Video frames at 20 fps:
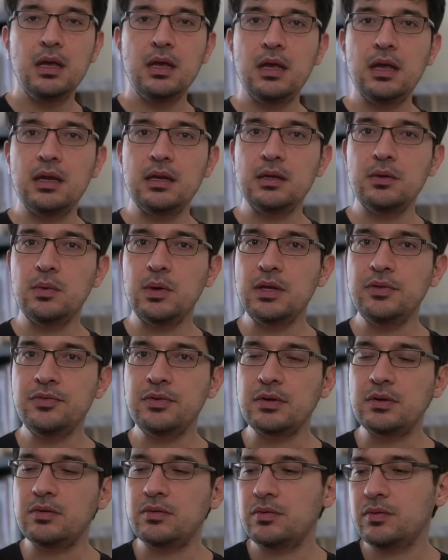Any
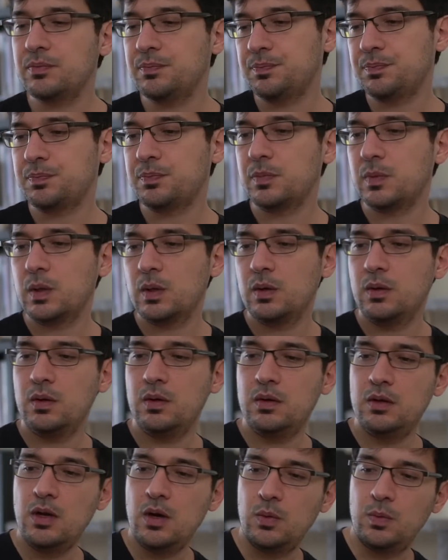questions?
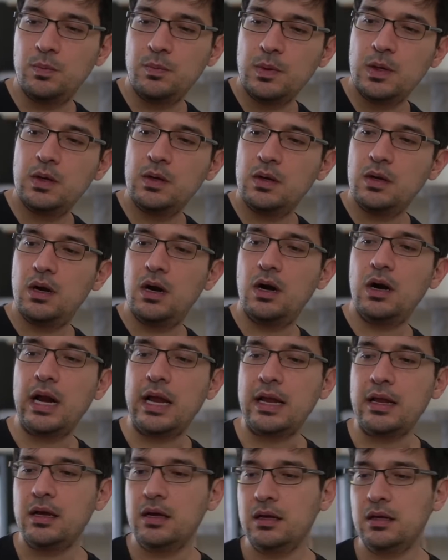No. All right.
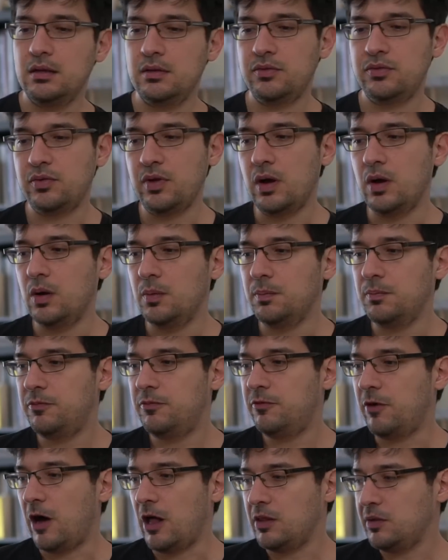So
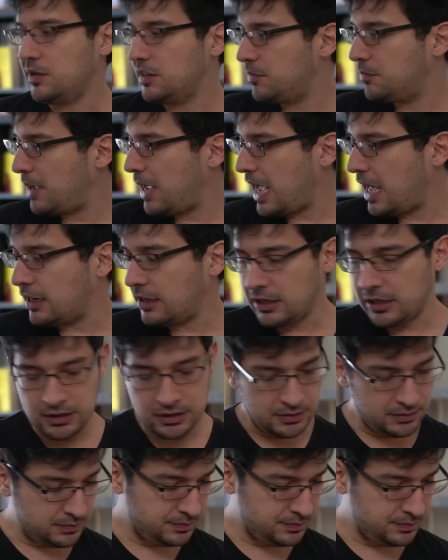following the pattern,